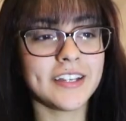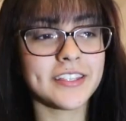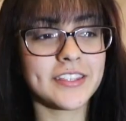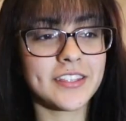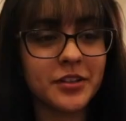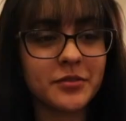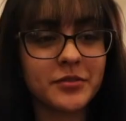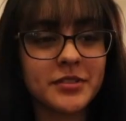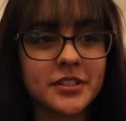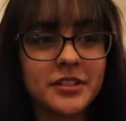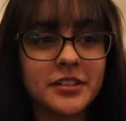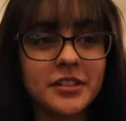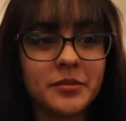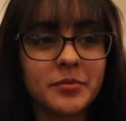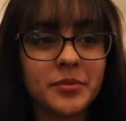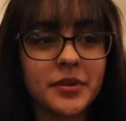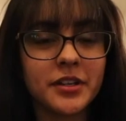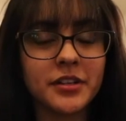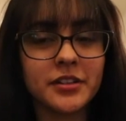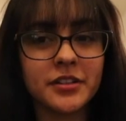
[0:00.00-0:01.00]
I thought it was gonna
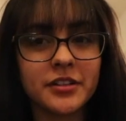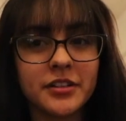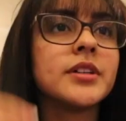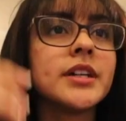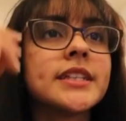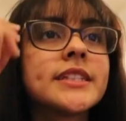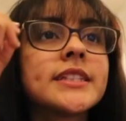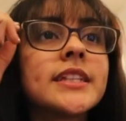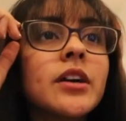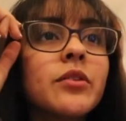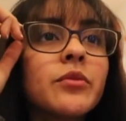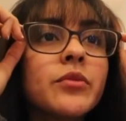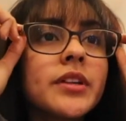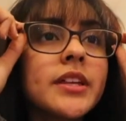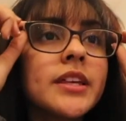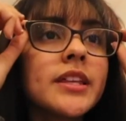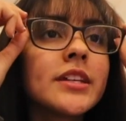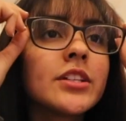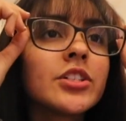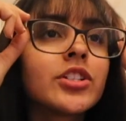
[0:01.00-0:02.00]
look better. It's not
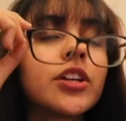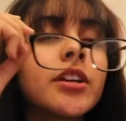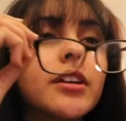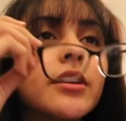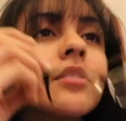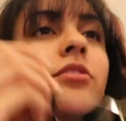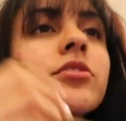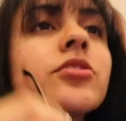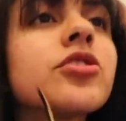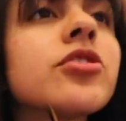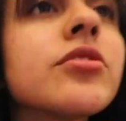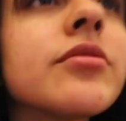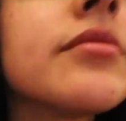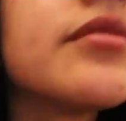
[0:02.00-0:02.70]
really the change